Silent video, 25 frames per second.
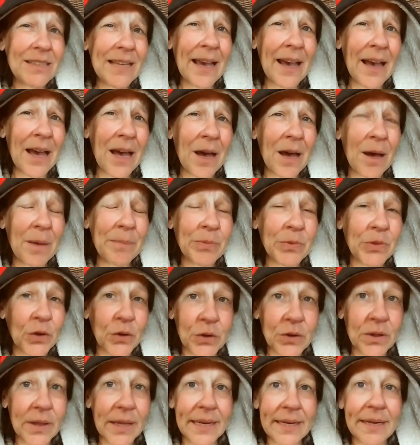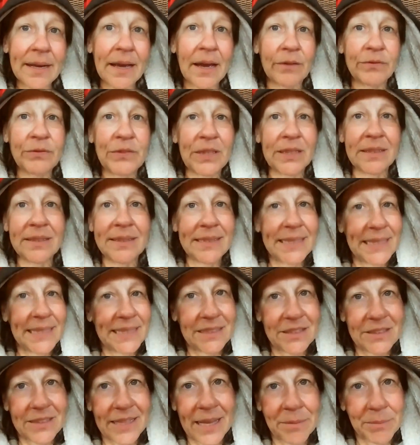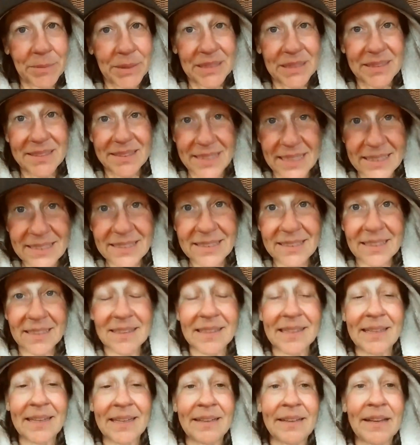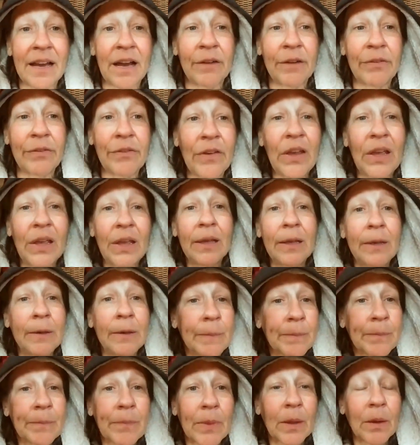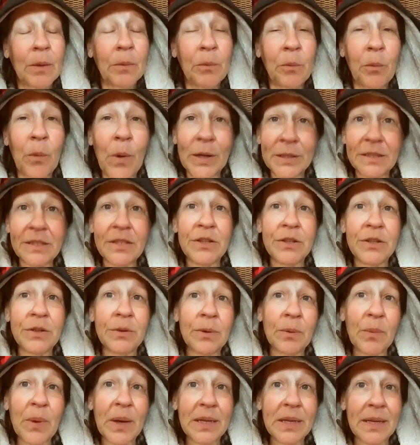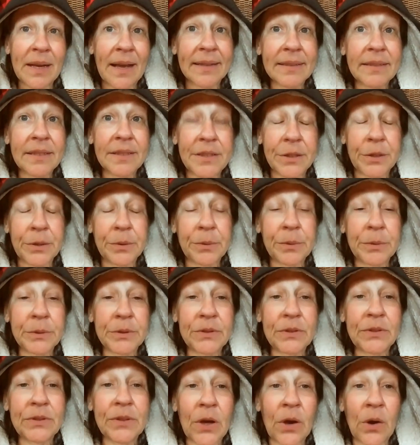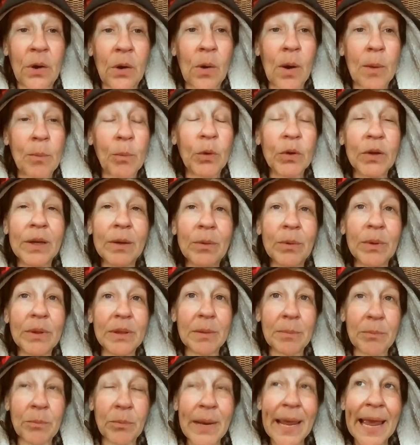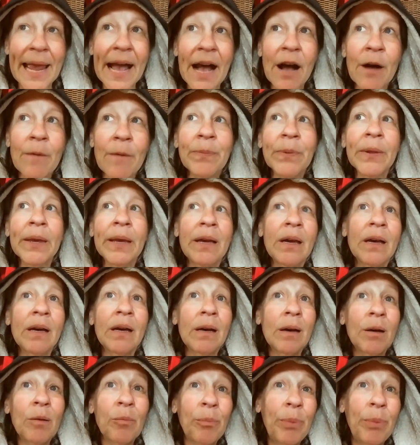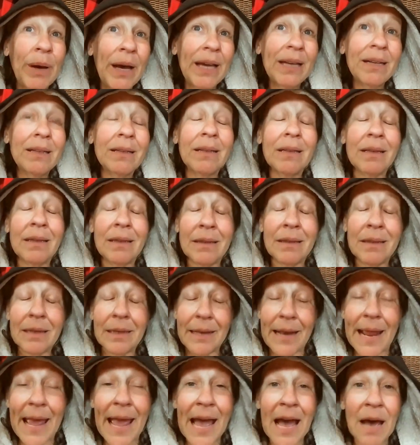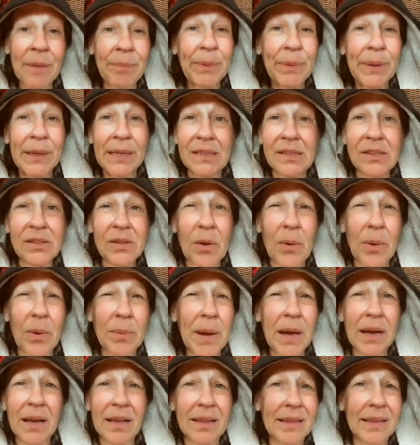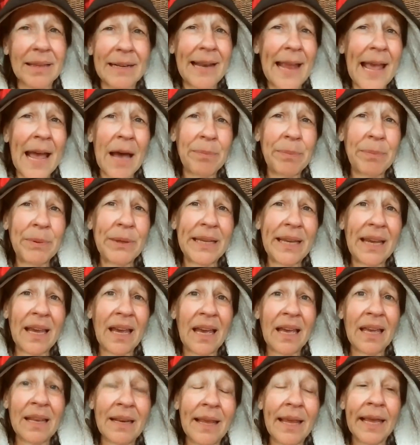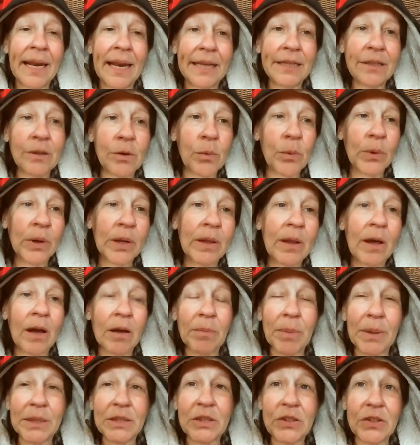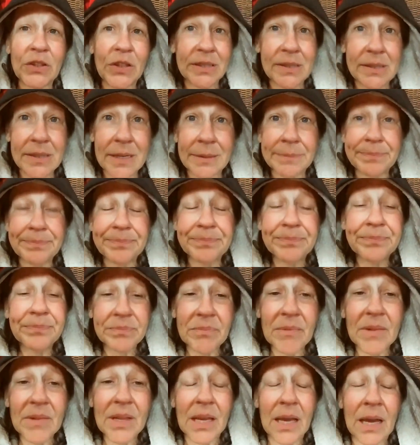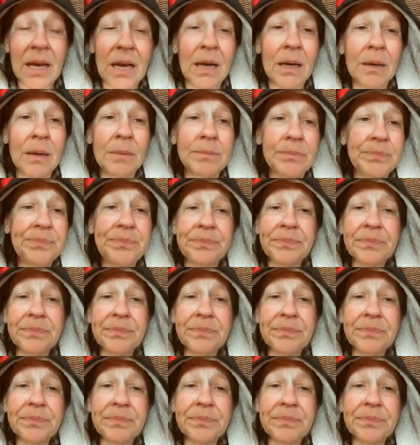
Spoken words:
them thoroughly enough, didn't teach them consistently enough what to do and what not to do. So I'm working with them now, but it happened, so I'm not going to let it happen again, and I don't want to lock my chickens up. I